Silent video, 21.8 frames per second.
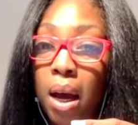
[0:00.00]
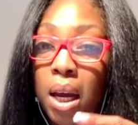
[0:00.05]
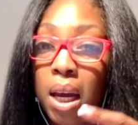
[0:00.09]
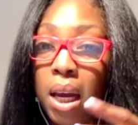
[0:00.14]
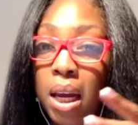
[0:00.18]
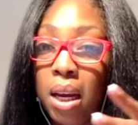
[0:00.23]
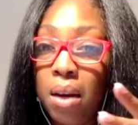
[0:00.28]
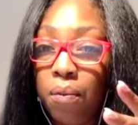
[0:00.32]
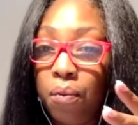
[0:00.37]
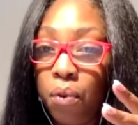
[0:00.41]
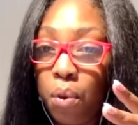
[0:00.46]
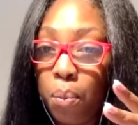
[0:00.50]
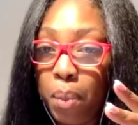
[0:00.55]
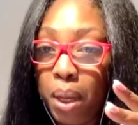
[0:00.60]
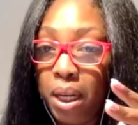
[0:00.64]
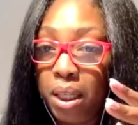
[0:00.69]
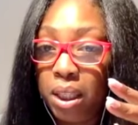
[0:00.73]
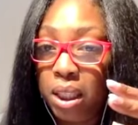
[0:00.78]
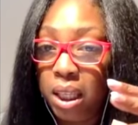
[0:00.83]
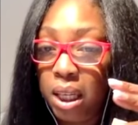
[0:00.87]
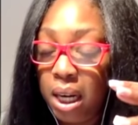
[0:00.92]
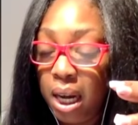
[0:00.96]

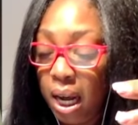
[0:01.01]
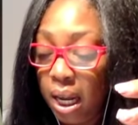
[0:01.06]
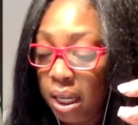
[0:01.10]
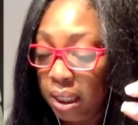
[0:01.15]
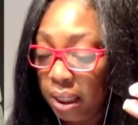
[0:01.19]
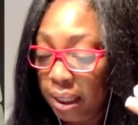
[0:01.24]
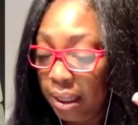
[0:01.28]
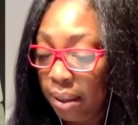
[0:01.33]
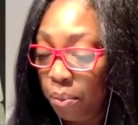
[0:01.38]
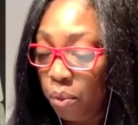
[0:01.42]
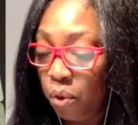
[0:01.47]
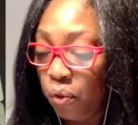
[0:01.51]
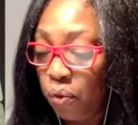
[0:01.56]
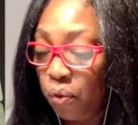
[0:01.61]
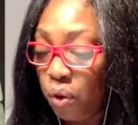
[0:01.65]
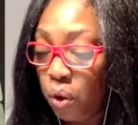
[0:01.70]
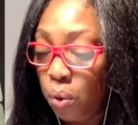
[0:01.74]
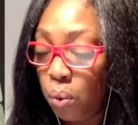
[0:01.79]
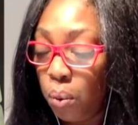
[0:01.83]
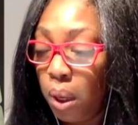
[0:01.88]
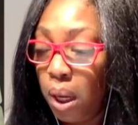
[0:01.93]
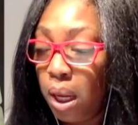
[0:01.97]
information, and some of
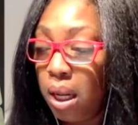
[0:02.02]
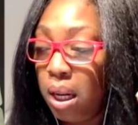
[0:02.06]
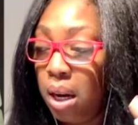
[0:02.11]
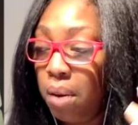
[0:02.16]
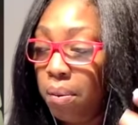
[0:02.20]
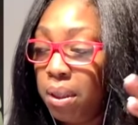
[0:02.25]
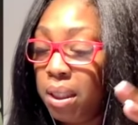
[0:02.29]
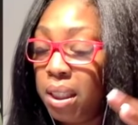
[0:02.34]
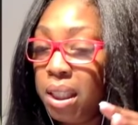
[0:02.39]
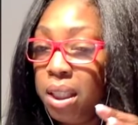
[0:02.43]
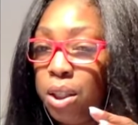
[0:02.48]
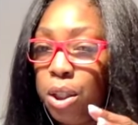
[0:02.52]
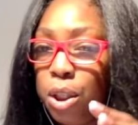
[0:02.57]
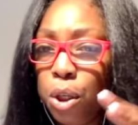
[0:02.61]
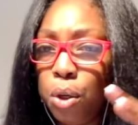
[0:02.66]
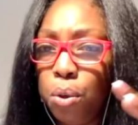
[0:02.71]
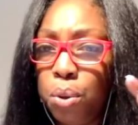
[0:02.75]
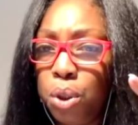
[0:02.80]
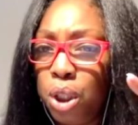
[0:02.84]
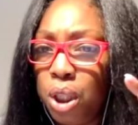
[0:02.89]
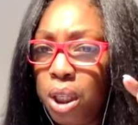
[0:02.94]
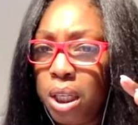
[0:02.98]
you, there was a
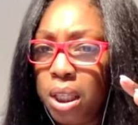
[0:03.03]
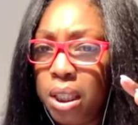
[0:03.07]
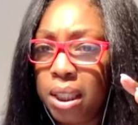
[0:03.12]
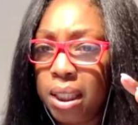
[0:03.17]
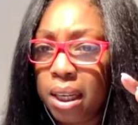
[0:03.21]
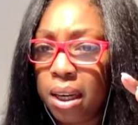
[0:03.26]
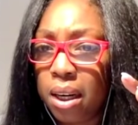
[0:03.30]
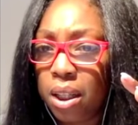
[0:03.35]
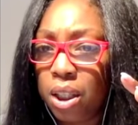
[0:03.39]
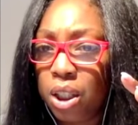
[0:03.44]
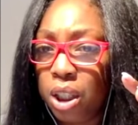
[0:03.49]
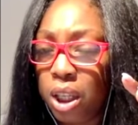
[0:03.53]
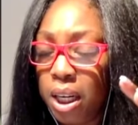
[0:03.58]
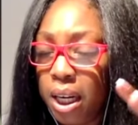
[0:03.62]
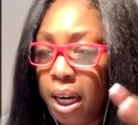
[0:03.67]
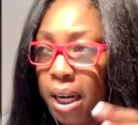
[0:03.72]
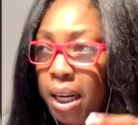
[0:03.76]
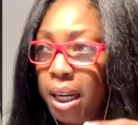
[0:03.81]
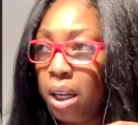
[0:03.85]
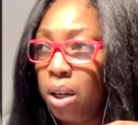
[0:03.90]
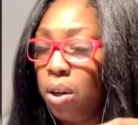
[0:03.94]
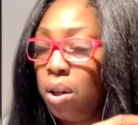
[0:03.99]
huge discussion,
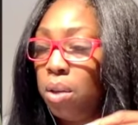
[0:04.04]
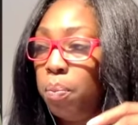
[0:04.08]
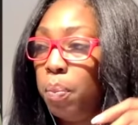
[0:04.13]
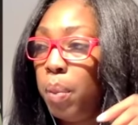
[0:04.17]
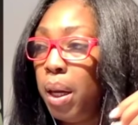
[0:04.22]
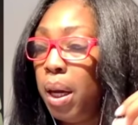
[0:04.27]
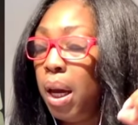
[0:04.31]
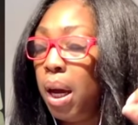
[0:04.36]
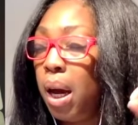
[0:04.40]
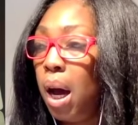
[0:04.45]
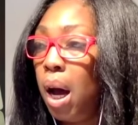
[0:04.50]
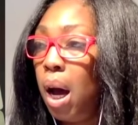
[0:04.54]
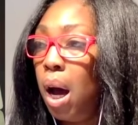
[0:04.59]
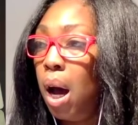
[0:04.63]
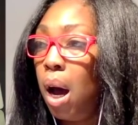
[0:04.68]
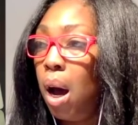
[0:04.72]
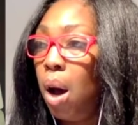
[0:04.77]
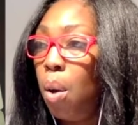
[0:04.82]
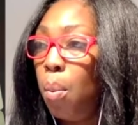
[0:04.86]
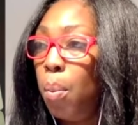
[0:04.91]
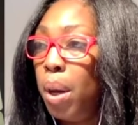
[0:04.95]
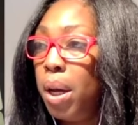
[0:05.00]
and it could be
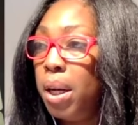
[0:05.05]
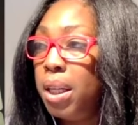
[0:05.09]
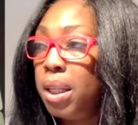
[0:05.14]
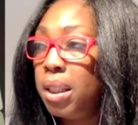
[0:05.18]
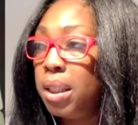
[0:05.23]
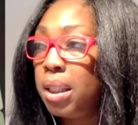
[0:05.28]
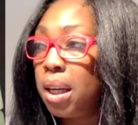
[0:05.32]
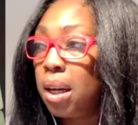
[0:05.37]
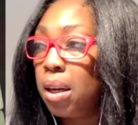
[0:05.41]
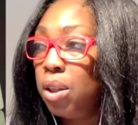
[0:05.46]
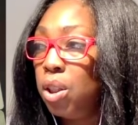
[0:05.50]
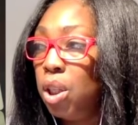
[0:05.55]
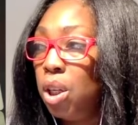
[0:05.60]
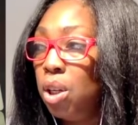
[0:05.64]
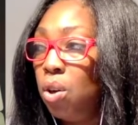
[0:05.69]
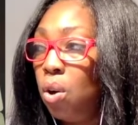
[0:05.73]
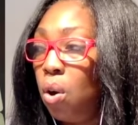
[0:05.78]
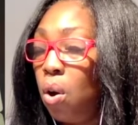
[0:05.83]
a discussion